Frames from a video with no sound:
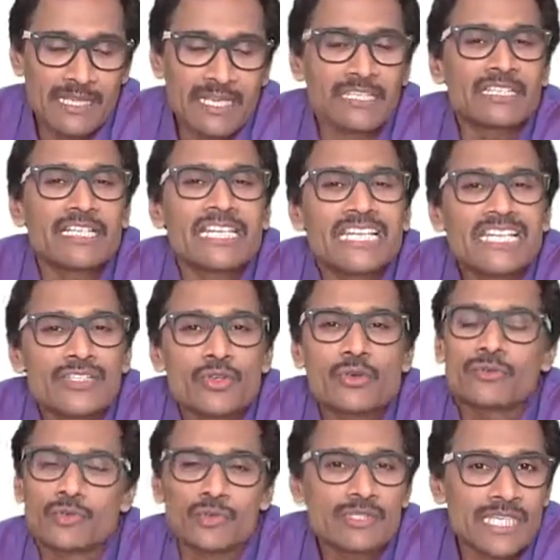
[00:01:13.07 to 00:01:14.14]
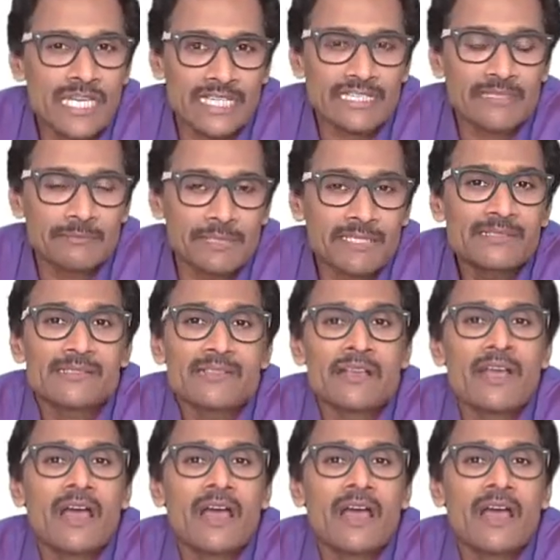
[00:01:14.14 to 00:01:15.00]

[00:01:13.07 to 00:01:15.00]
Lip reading: and in each of those tiny bits,